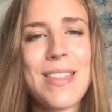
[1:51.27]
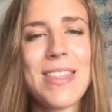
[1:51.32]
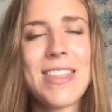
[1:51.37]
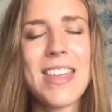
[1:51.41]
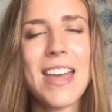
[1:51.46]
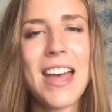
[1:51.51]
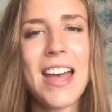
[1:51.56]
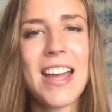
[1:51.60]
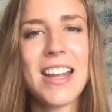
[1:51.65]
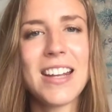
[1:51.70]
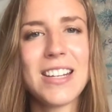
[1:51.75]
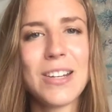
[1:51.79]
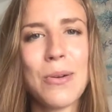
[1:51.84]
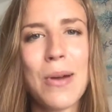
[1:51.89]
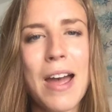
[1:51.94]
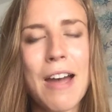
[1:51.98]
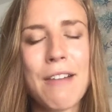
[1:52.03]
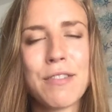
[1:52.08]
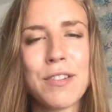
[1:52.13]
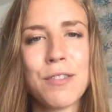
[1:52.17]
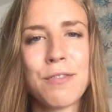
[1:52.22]
that you
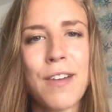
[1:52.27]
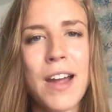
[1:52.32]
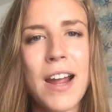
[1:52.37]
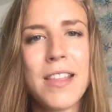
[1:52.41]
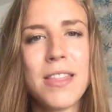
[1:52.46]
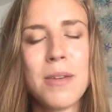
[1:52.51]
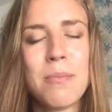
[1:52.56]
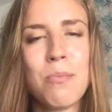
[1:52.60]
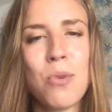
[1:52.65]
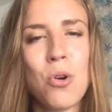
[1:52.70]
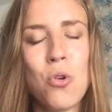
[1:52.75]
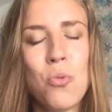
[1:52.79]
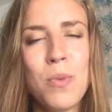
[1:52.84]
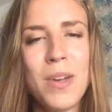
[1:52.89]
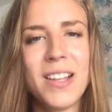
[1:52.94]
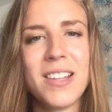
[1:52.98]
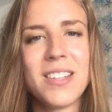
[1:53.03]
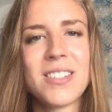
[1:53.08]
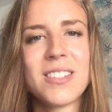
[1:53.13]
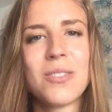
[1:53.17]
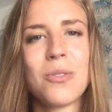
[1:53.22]
have to find the
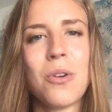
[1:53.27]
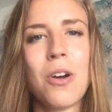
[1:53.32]
moments